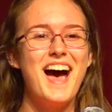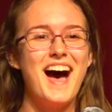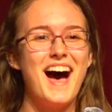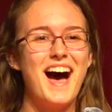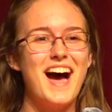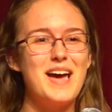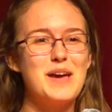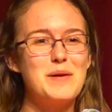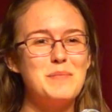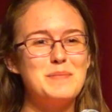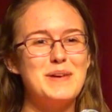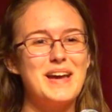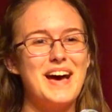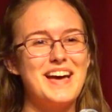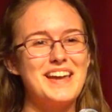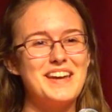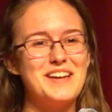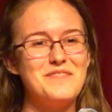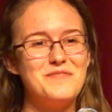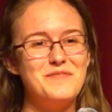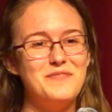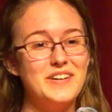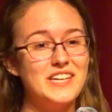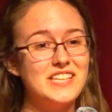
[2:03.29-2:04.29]
I am not
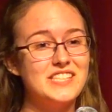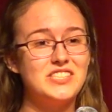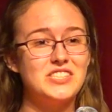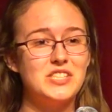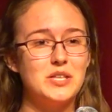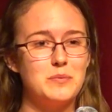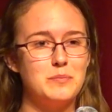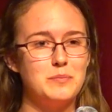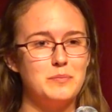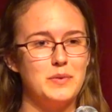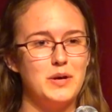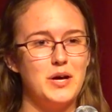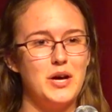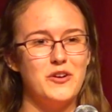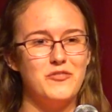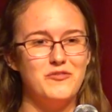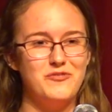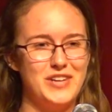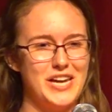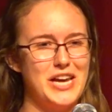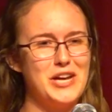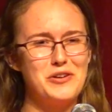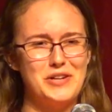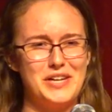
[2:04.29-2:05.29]
a victim of
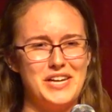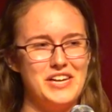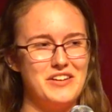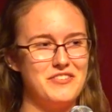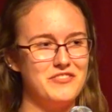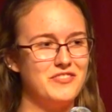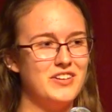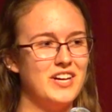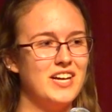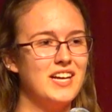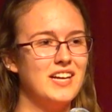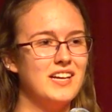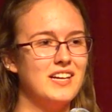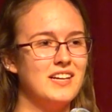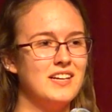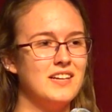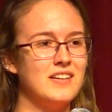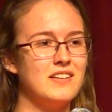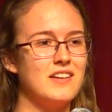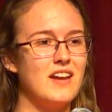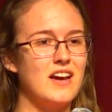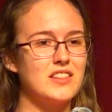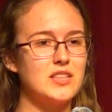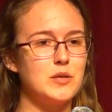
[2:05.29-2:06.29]
narrative,
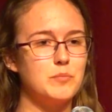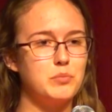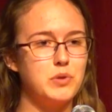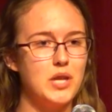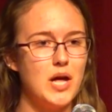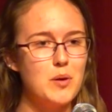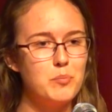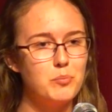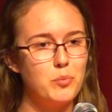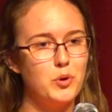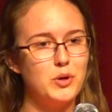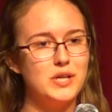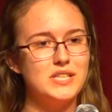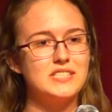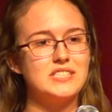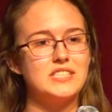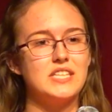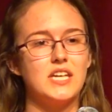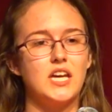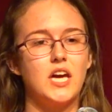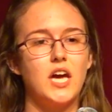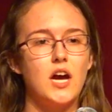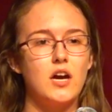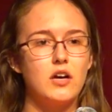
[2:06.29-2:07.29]
not the plot points
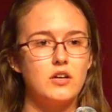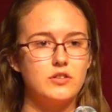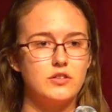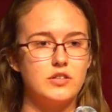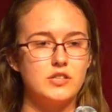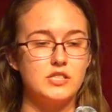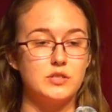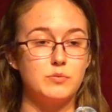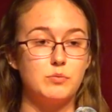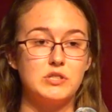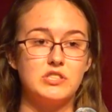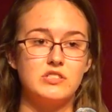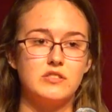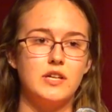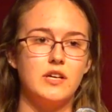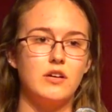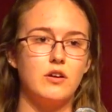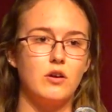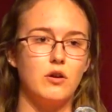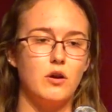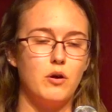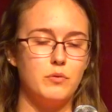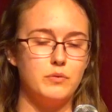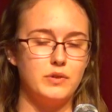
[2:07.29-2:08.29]
and characters which
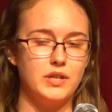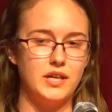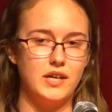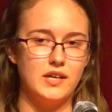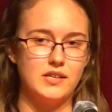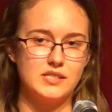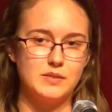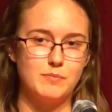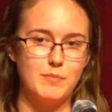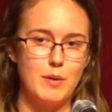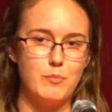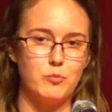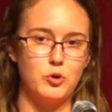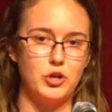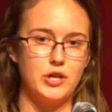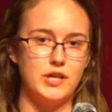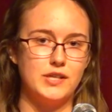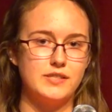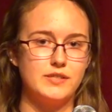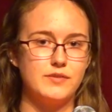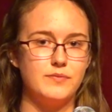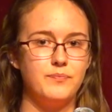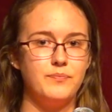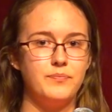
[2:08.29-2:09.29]
linger only as
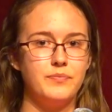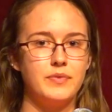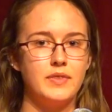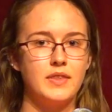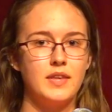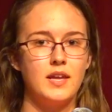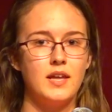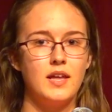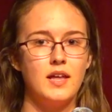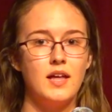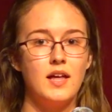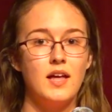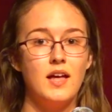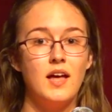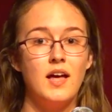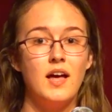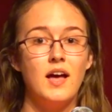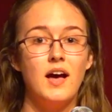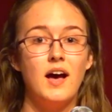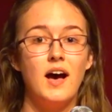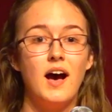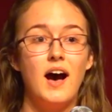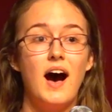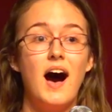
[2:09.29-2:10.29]
memories.
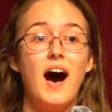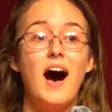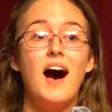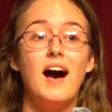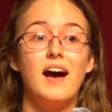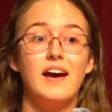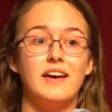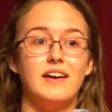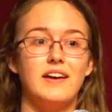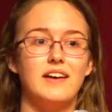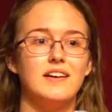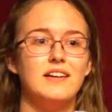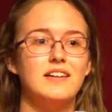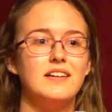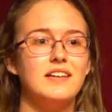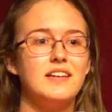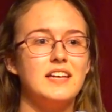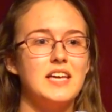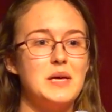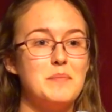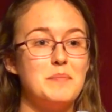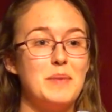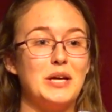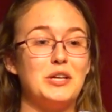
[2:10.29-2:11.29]
I
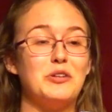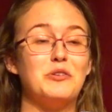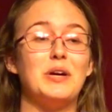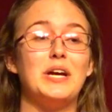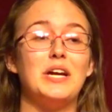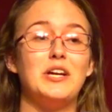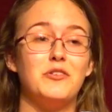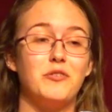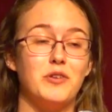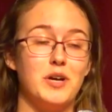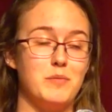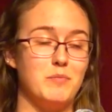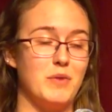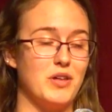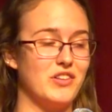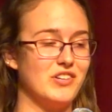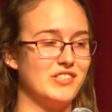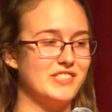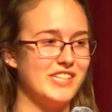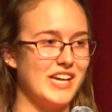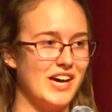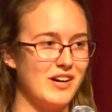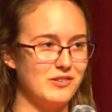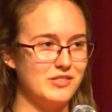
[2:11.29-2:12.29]
am my
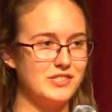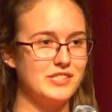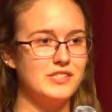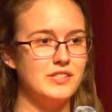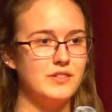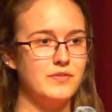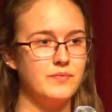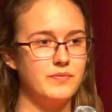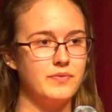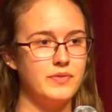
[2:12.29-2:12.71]
great-grandmother's house,